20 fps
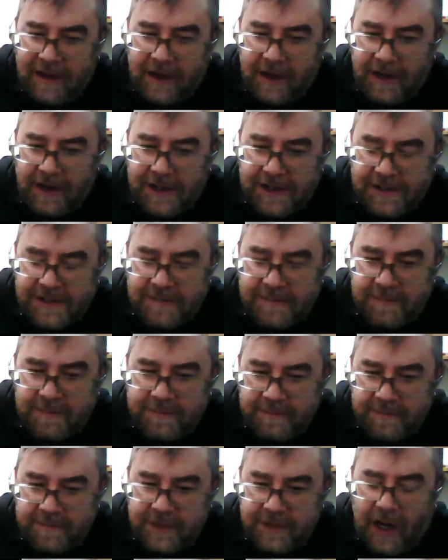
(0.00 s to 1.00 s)
not just
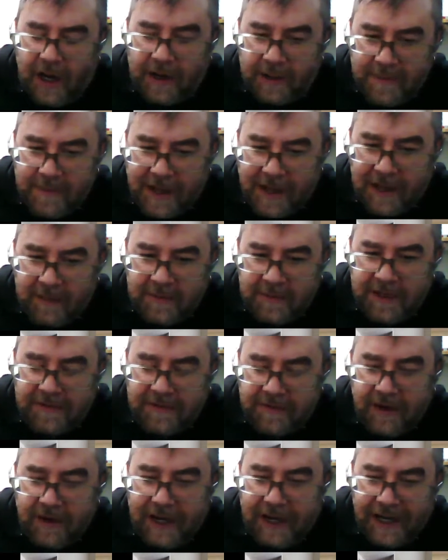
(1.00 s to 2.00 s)
talk about it and be
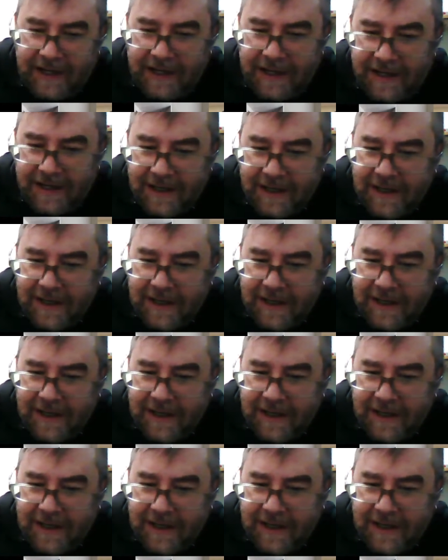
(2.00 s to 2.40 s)
afraid,